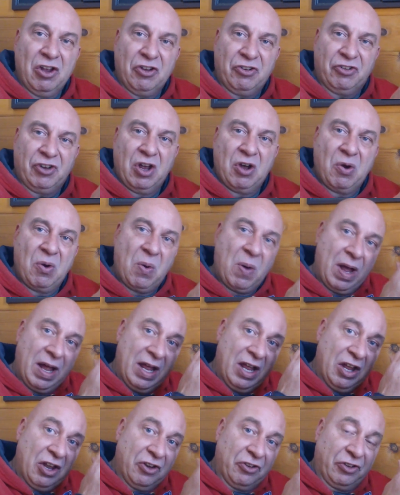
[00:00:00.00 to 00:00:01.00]
So
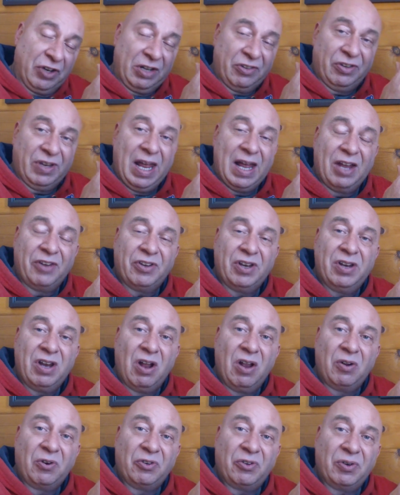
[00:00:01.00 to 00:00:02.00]

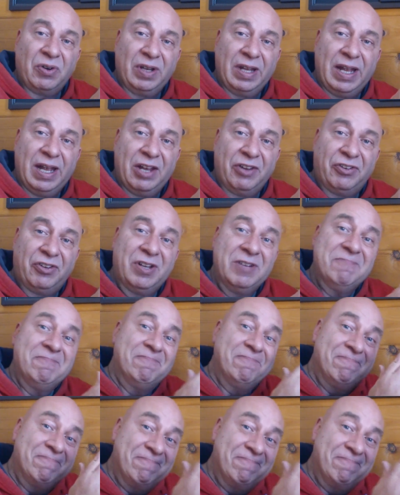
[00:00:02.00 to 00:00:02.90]
$6,000 or less,